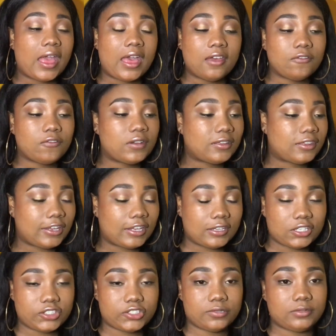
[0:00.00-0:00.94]

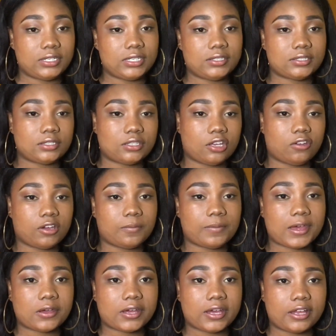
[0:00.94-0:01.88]
everything that you need to know
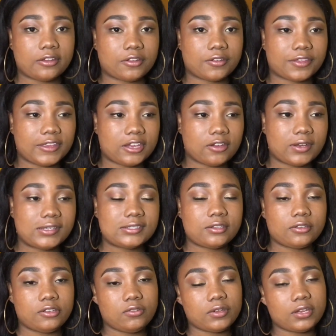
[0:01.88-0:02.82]
about color theory
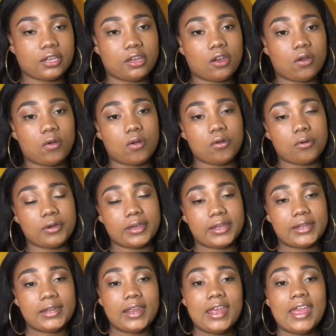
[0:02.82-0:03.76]
so you could go
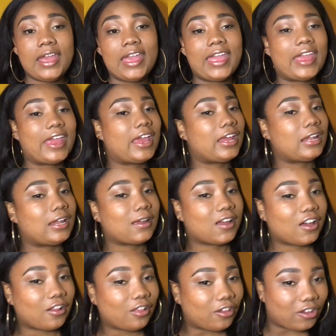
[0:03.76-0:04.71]
on and
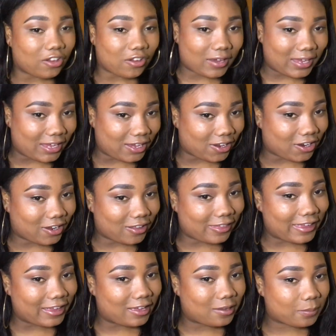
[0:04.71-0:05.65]
color your hair
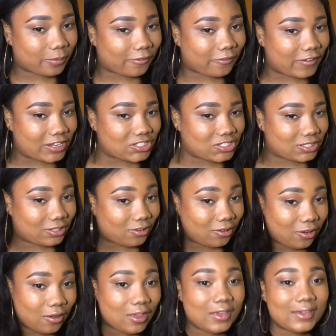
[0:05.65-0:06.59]
like a
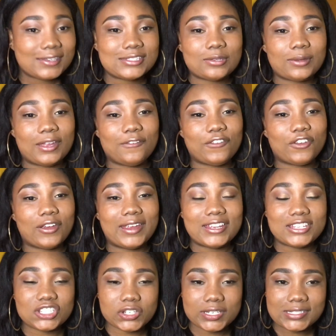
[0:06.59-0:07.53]
professional. So if you're
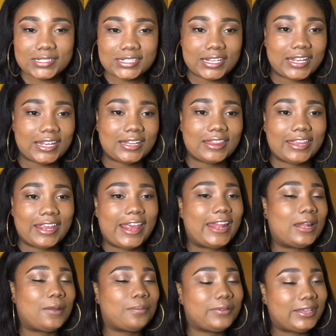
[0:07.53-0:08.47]
interested,
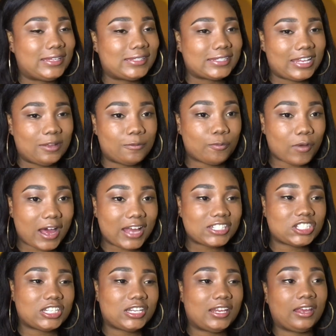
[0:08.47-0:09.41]
then please keep
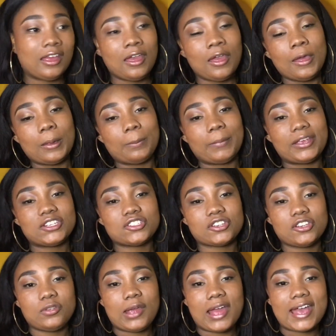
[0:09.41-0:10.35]
watching. Make
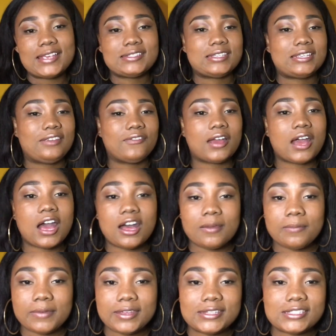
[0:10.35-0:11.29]
sure you guys leave
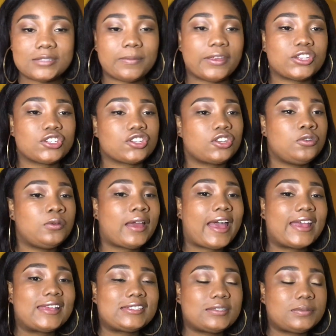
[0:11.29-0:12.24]
comments, make sure you
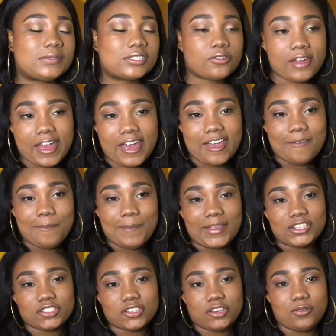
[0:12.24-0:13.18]
guys subscribe,
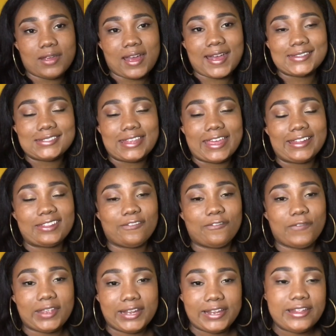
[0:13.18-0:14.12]
make sure you guys like the
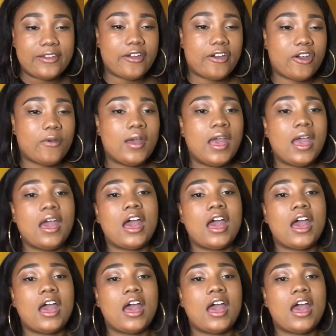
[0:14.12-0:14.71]
video.